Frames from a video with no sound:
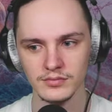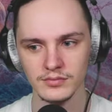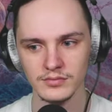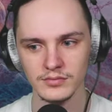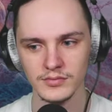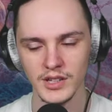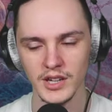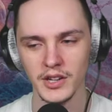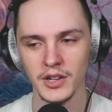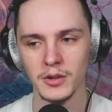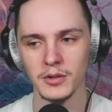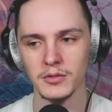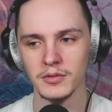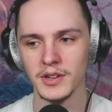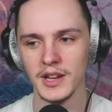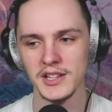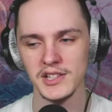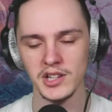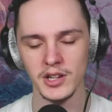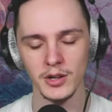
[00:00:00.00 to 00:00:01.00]
I know
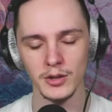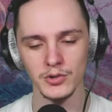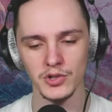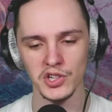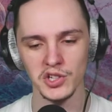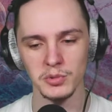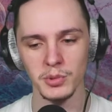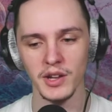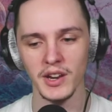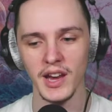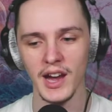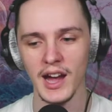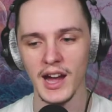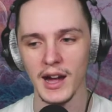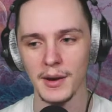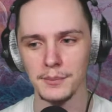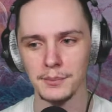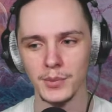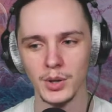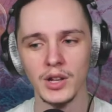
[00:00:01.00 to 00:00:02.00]
Nezuko just went
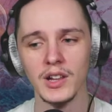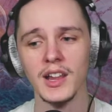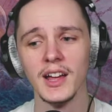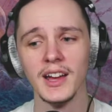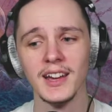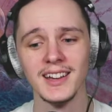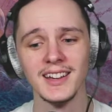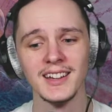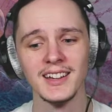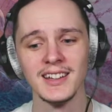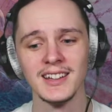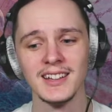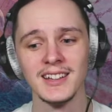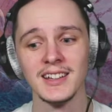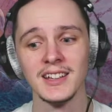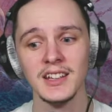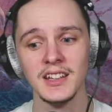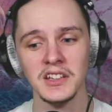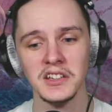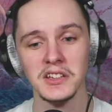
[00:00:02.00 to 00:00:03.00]
ham, but like,
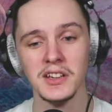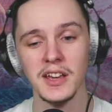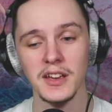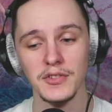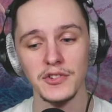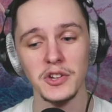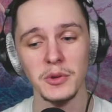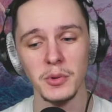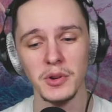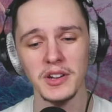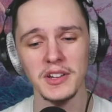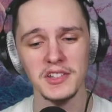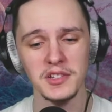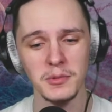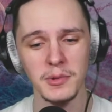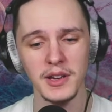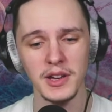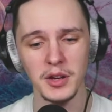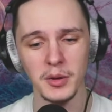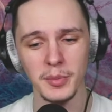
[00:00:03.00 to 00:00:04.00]
if she wanted to
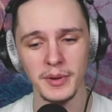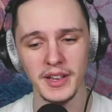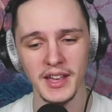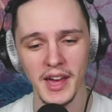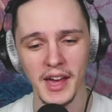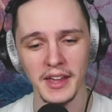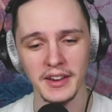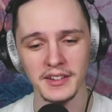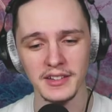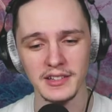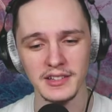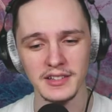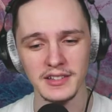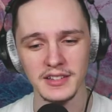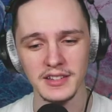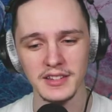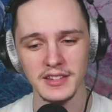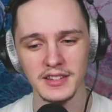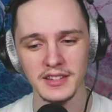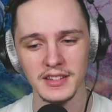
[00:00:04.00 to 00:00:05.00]
wake up again,
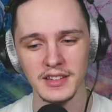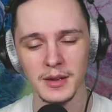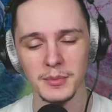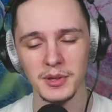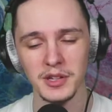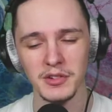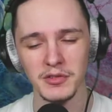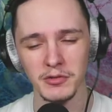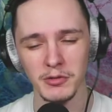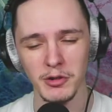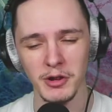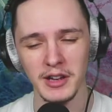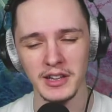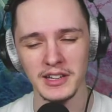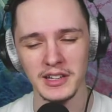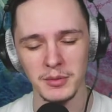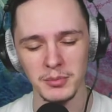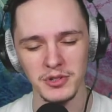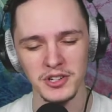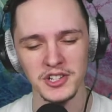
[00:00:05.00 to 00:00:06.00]
that'd be
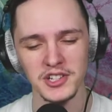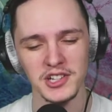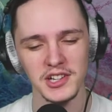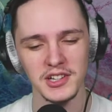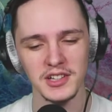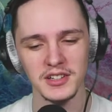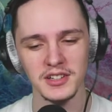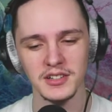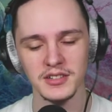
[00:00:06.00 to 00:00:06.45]
greatly appreciated.